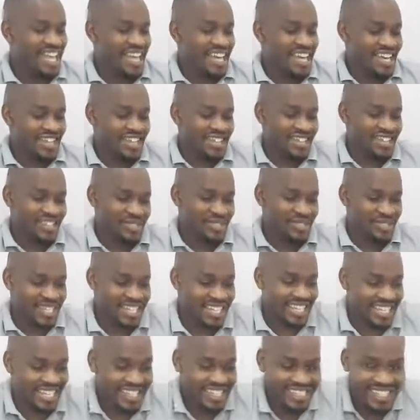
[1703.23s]
That's what
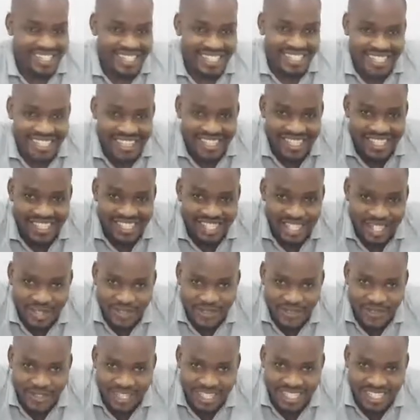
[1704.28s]
I can say. I think
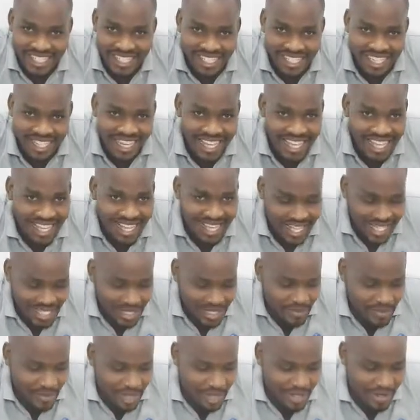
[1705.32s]
Sharifa is an
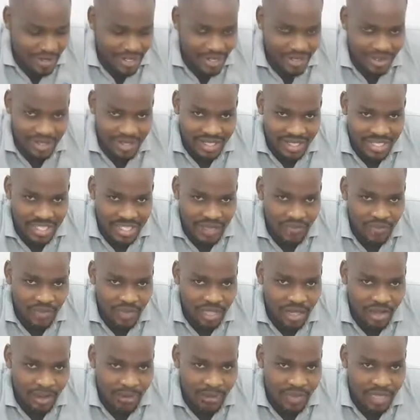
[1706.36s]
aspiring doctor.
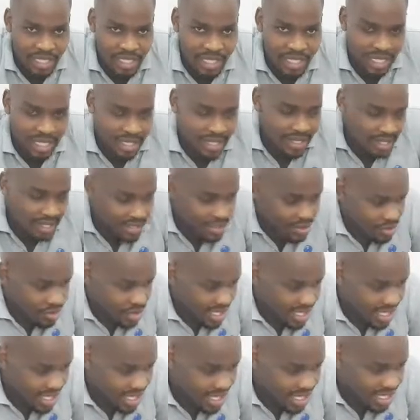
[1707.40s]
But that's
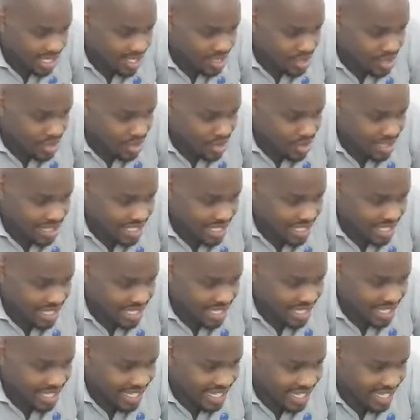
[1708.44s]
really nice,
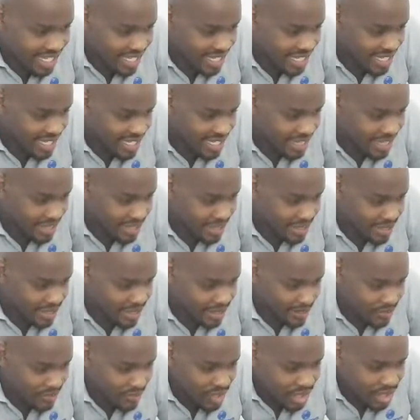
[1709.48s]
Dr. Kane
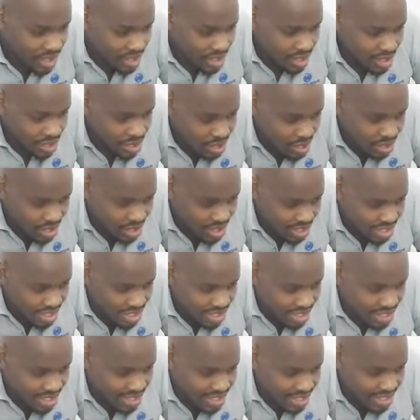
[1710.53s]
and
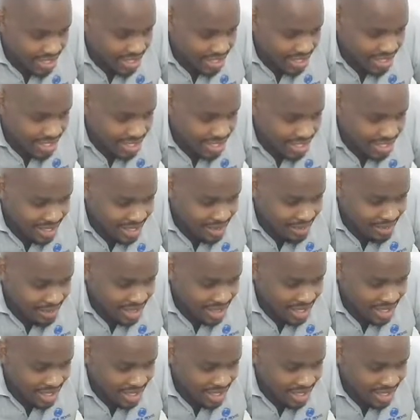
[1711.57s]
Dr. Let
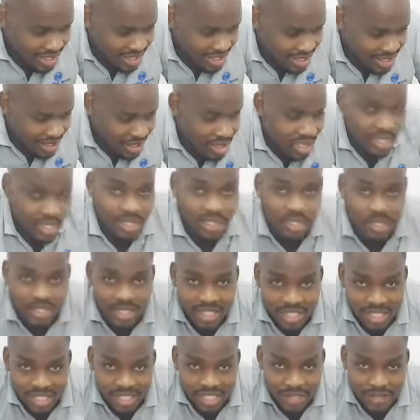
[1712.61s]
me call her
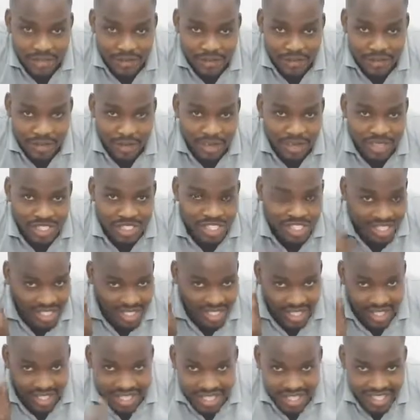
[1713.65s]
Dr. Sharifa, because she's
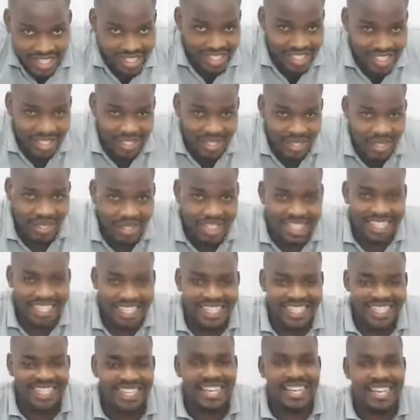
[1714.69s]
a skin doctor,
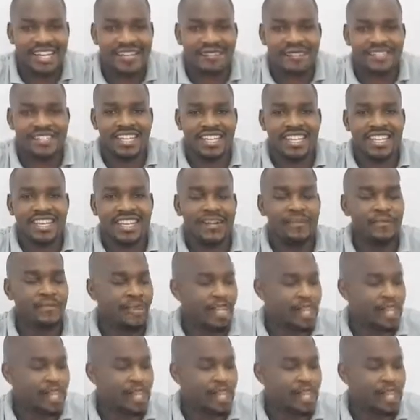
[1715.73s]
like I've said.